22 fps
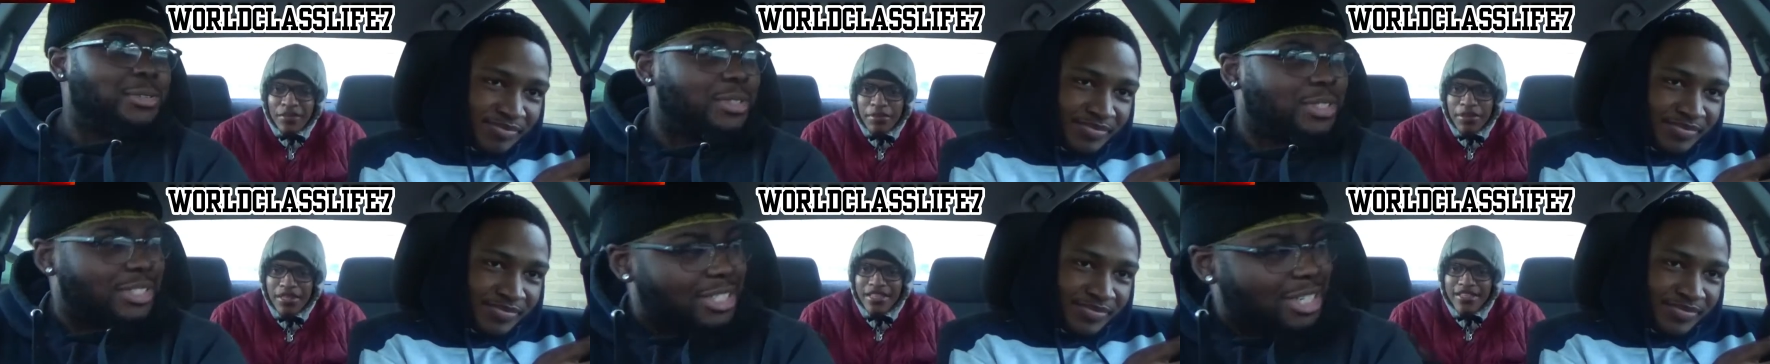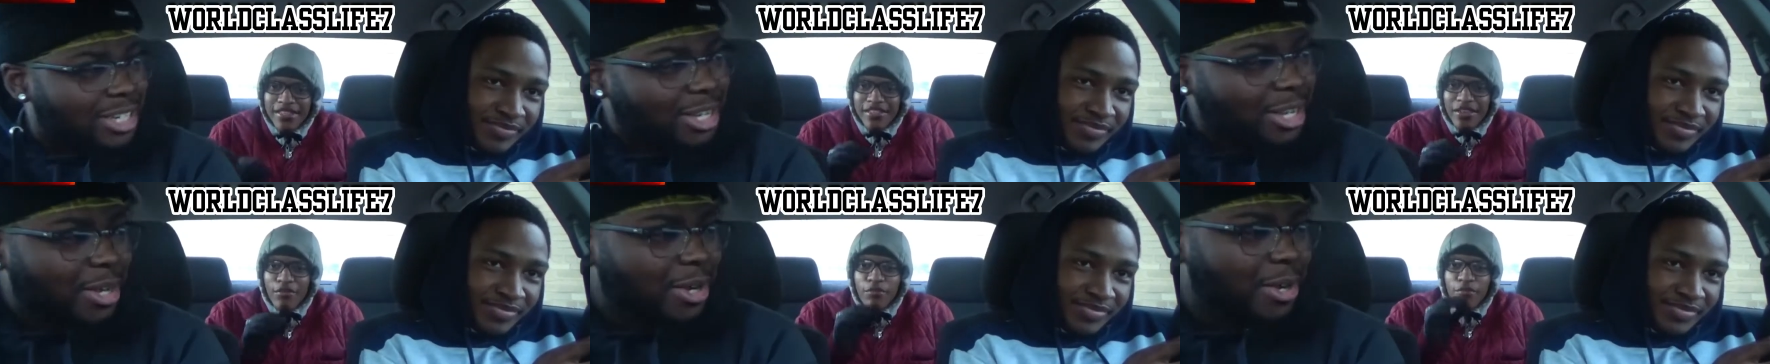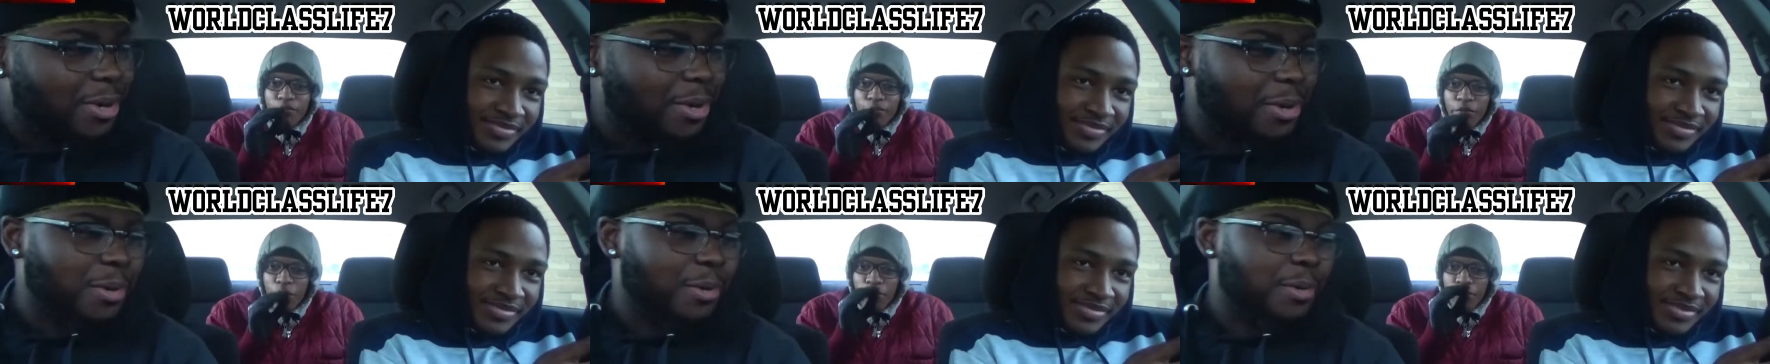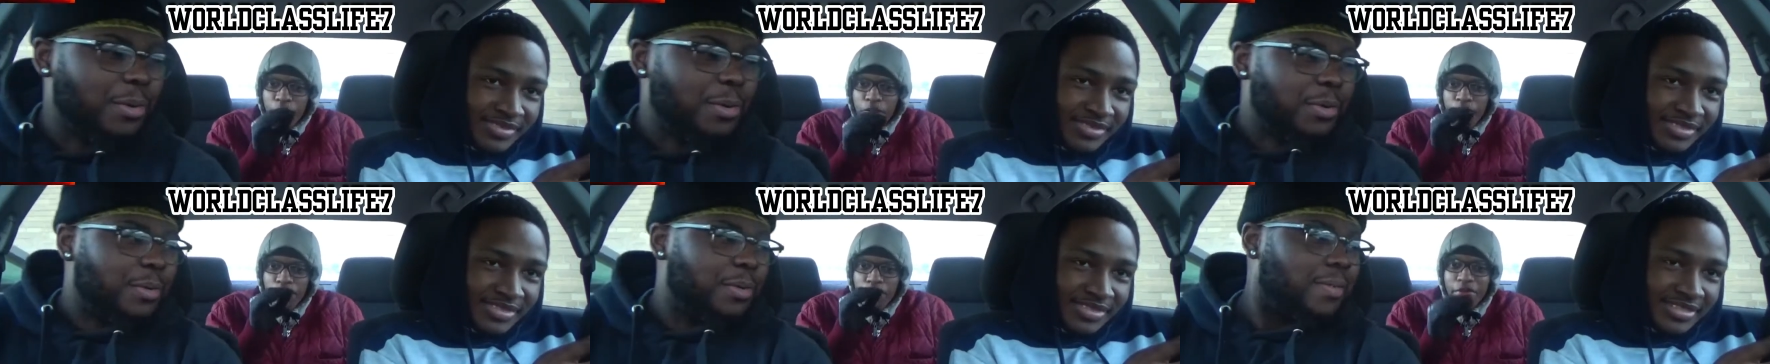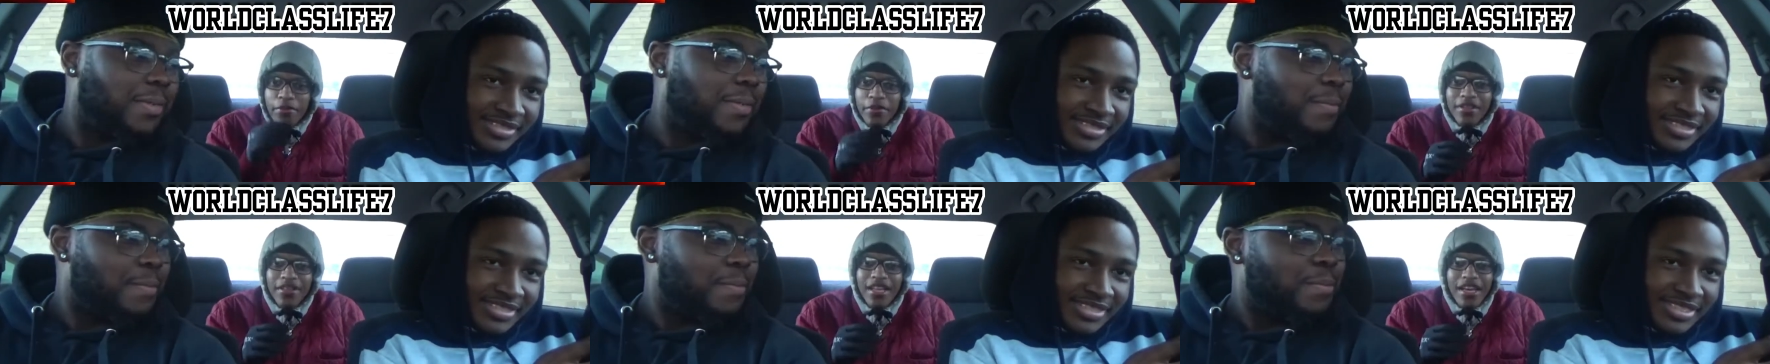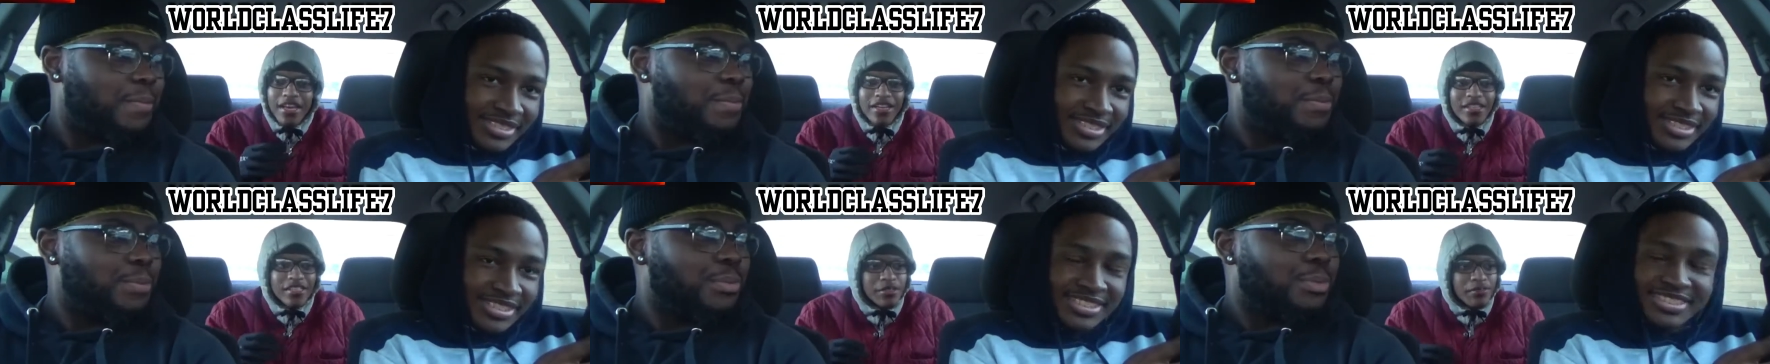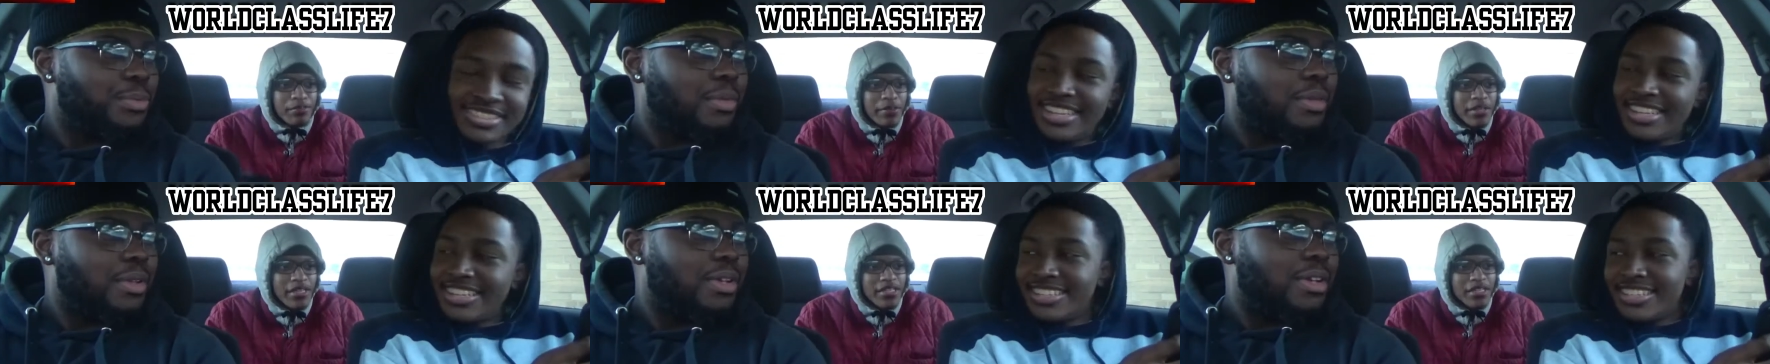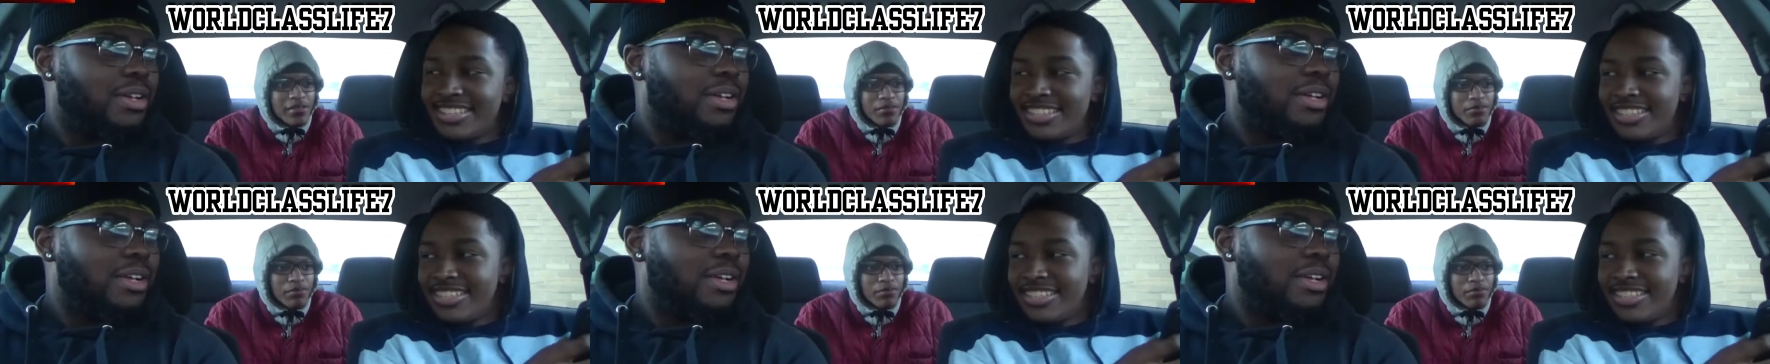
Speaker 1: was cold. like a speech,